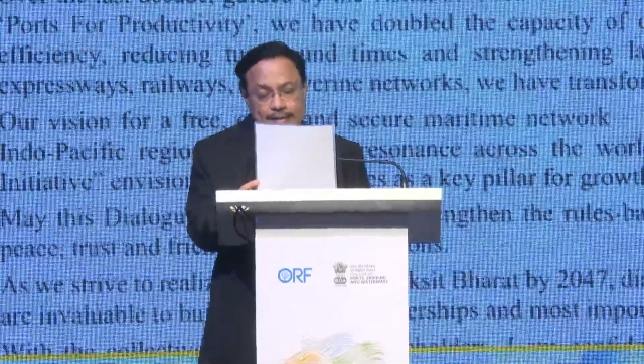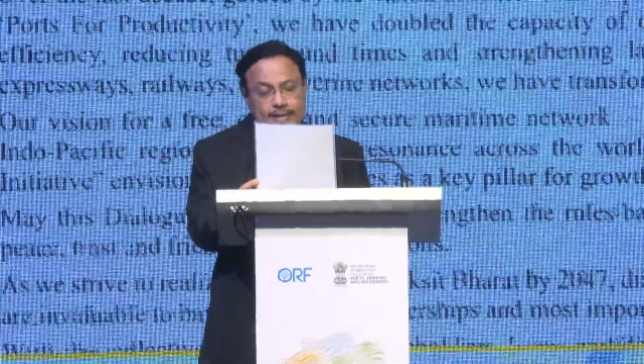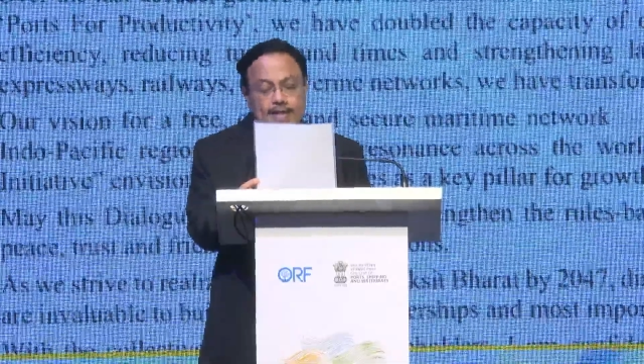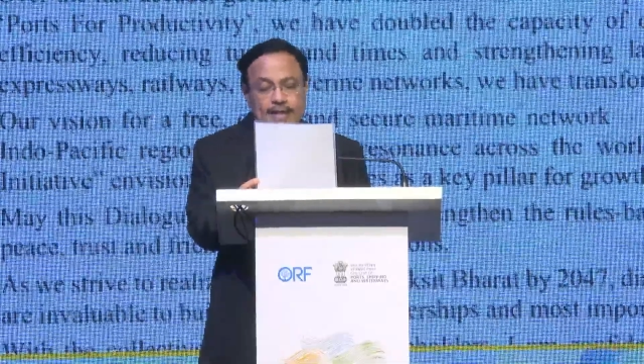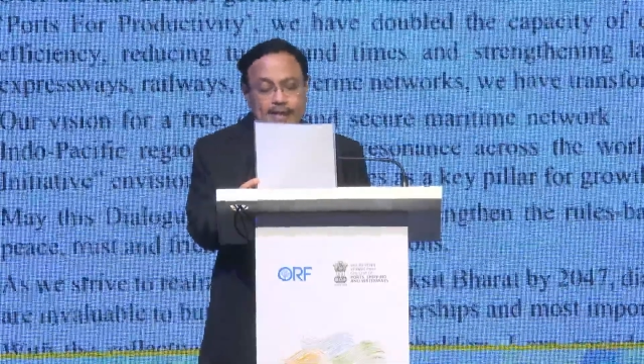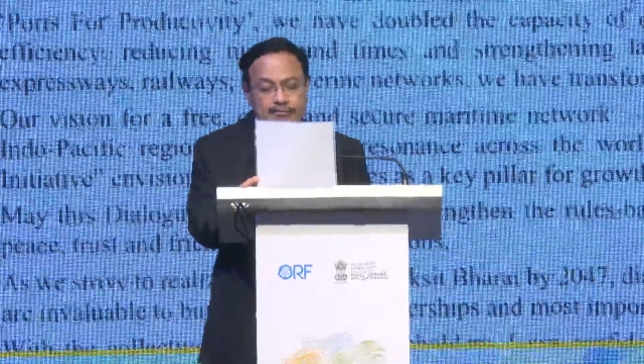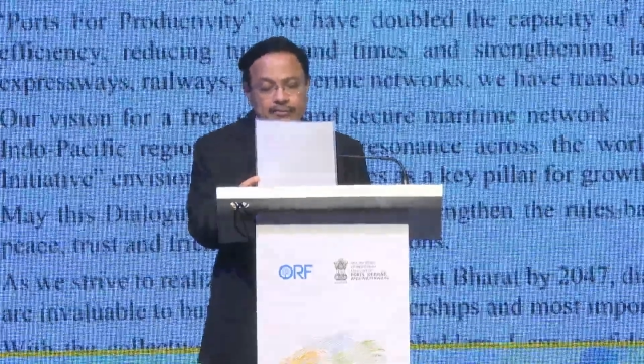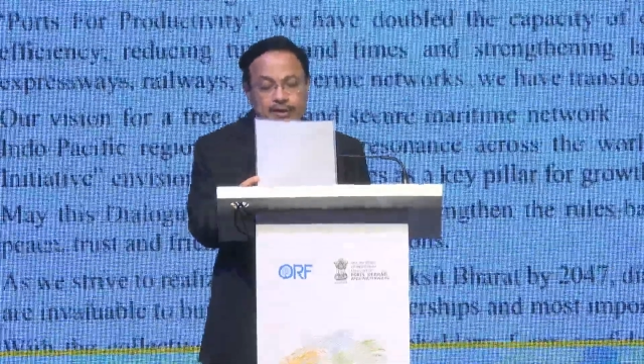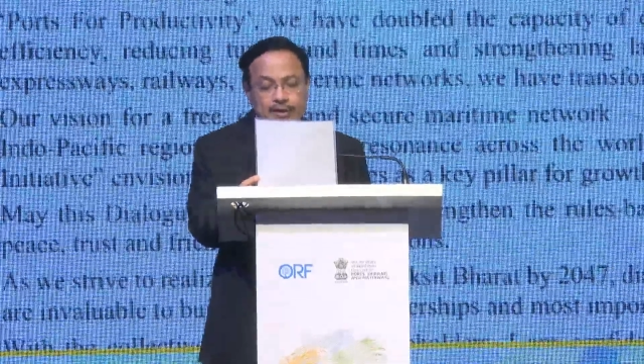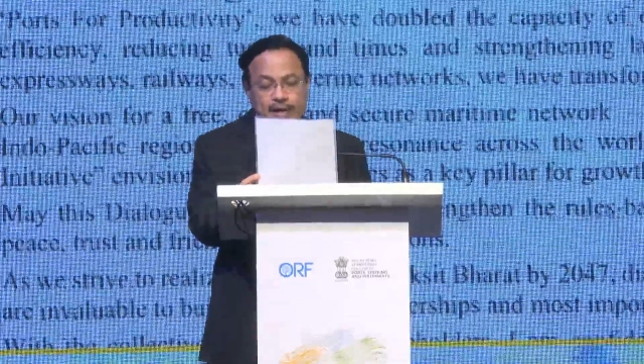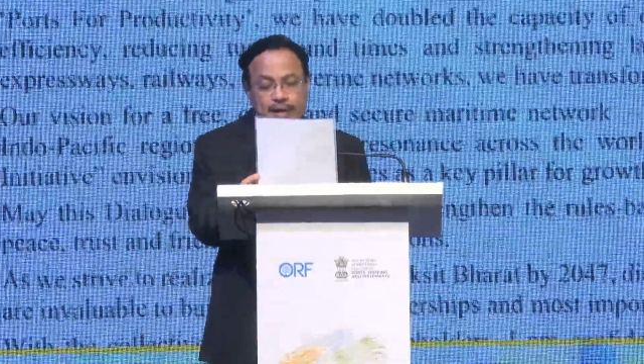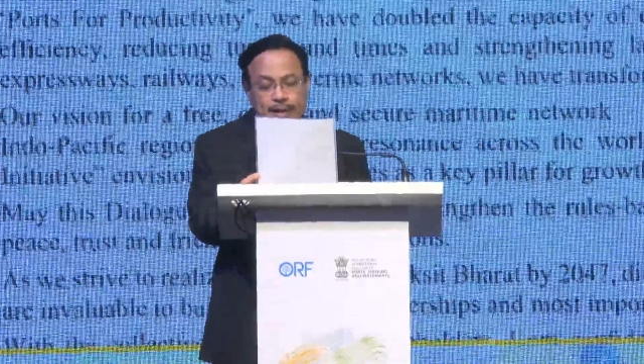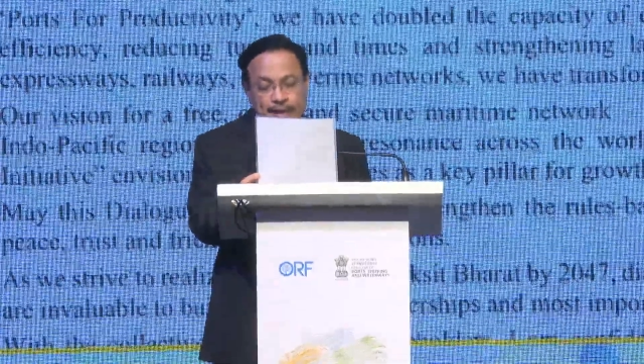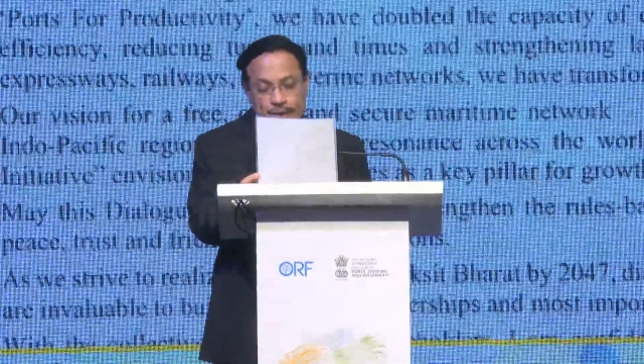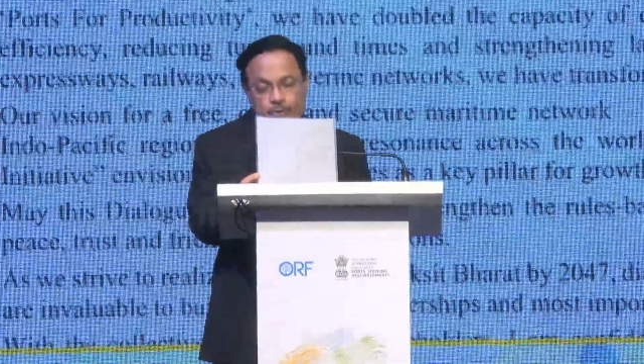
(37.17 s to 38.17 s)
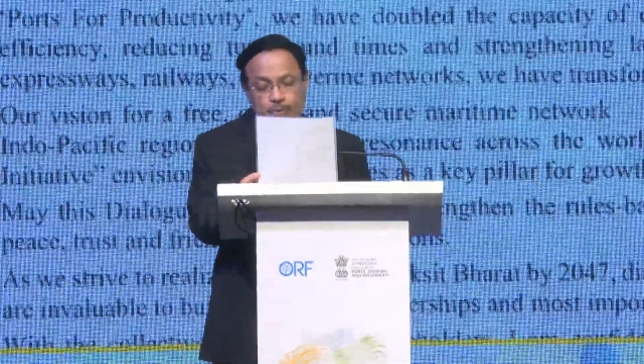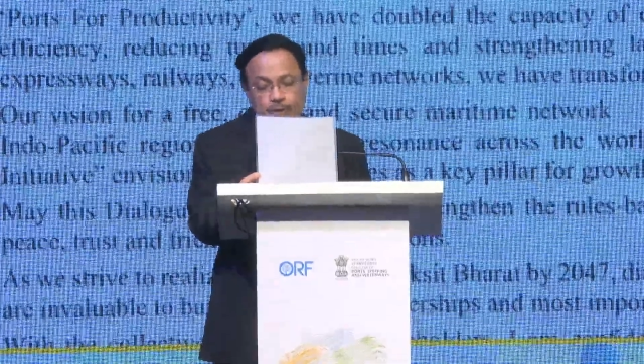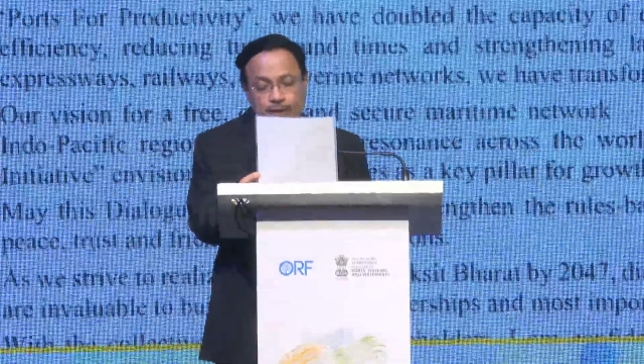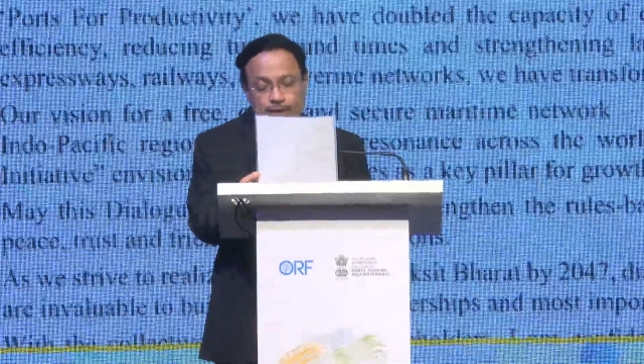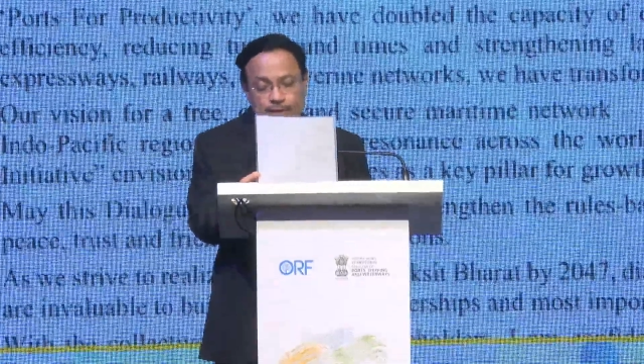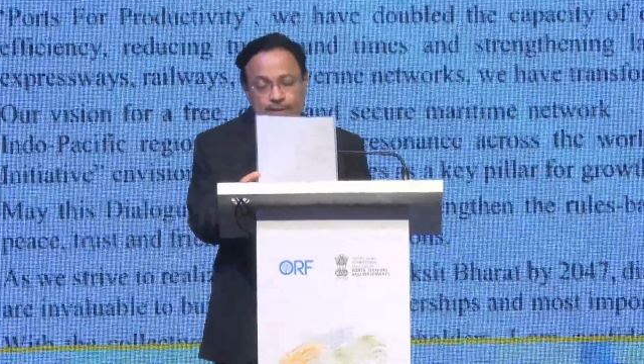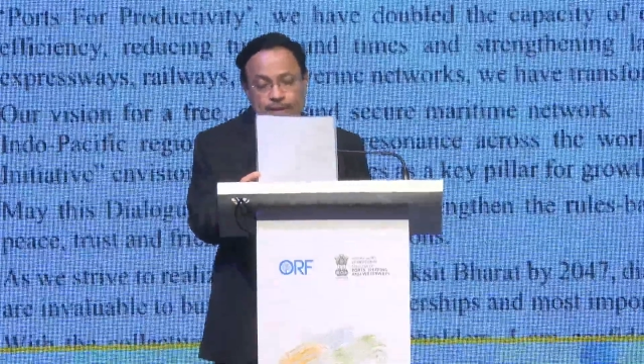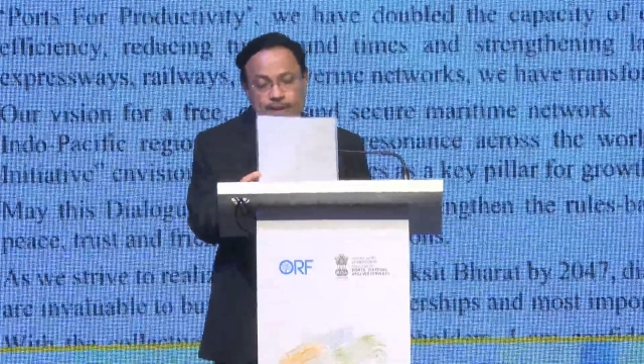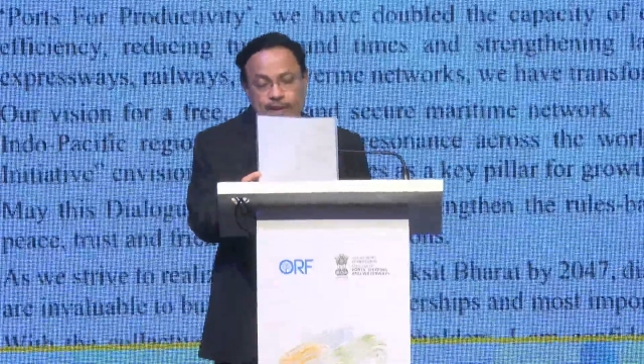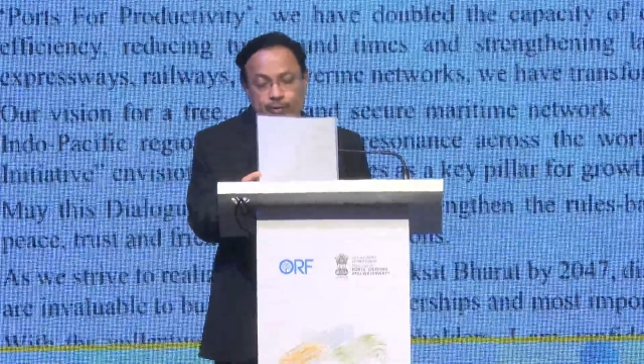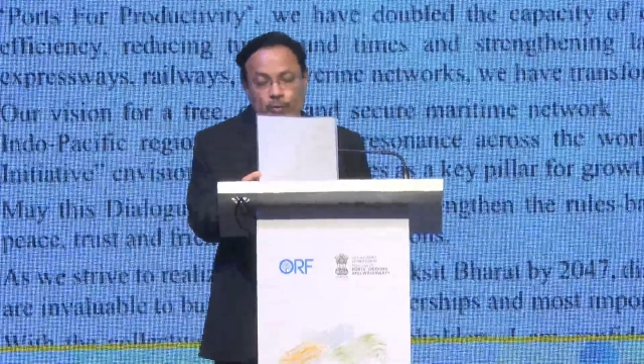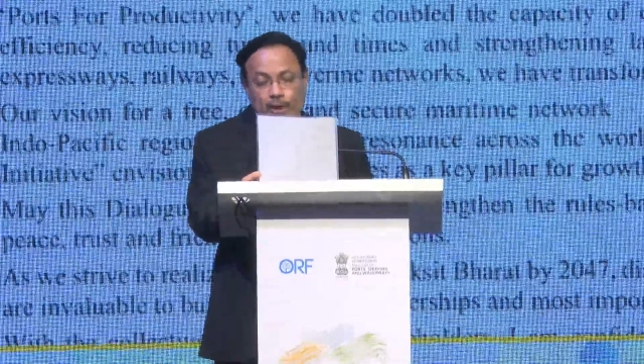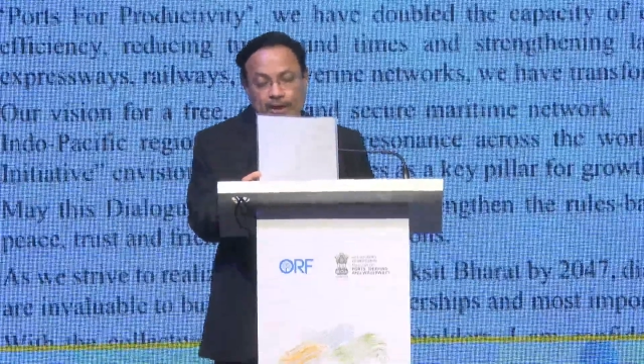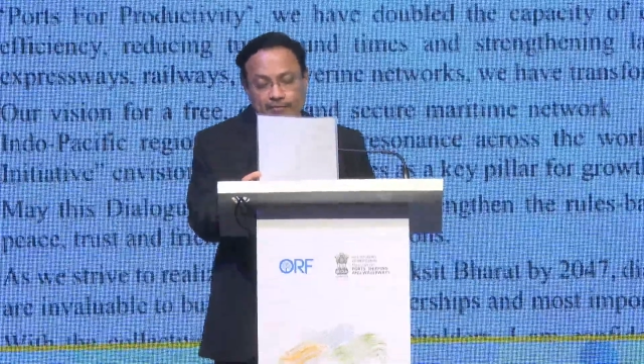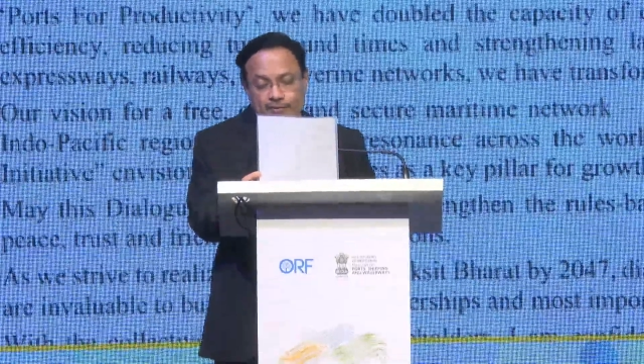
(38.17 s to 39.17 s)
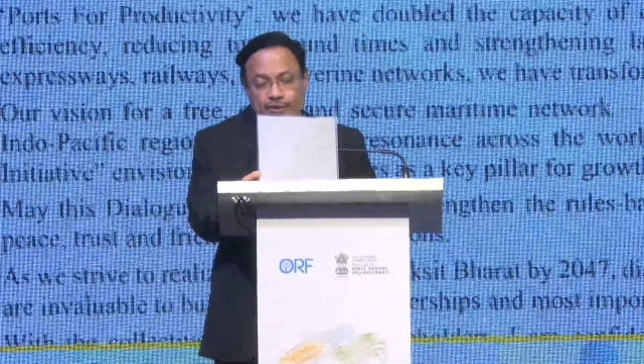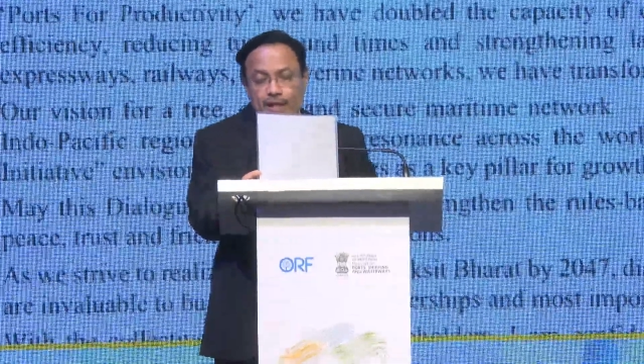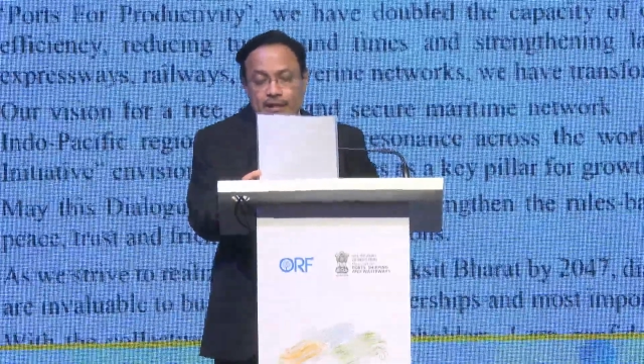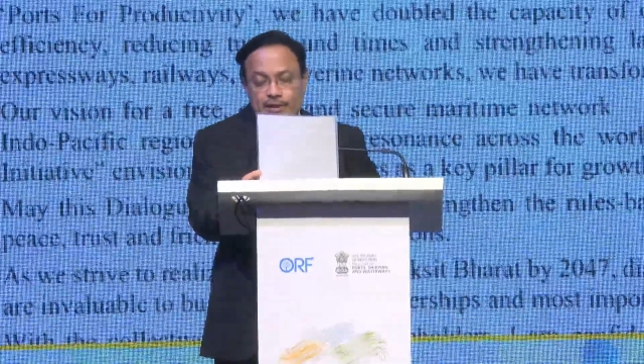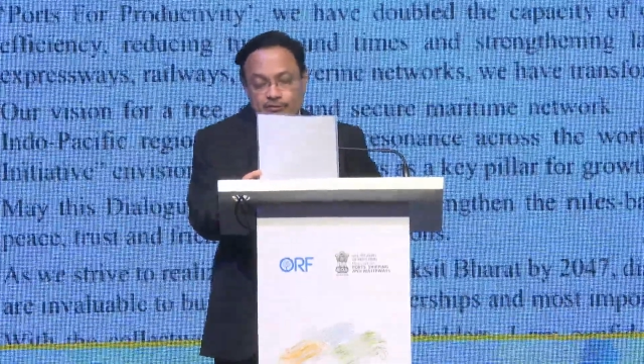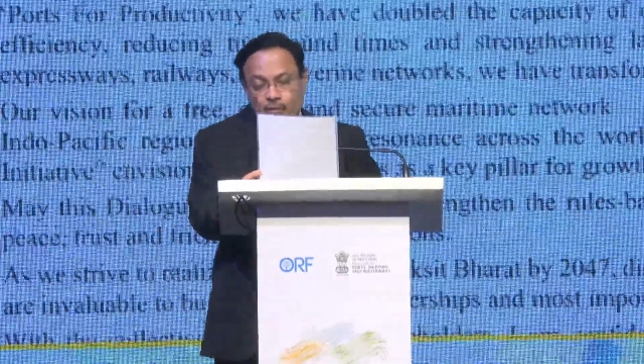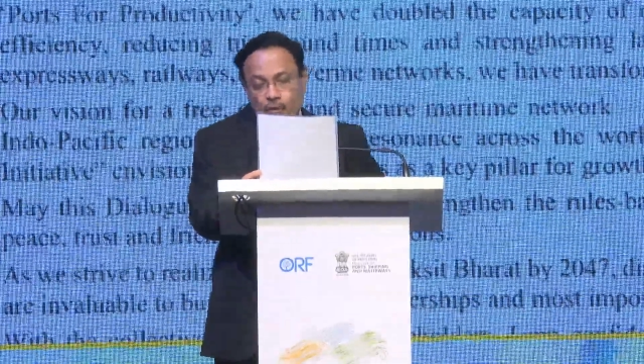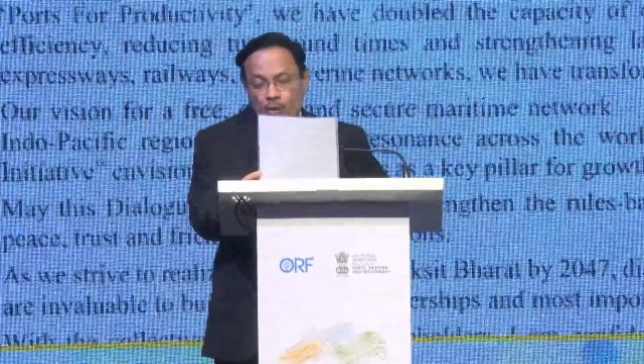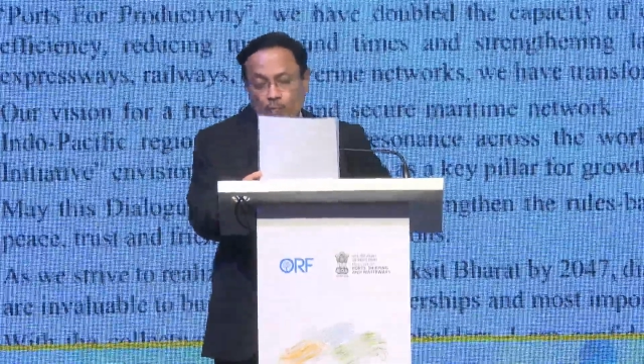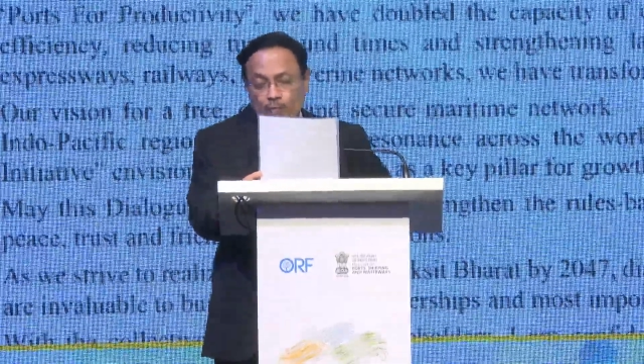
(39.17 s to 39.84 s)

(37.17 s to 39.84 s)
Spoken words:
riverine networks, we have transformed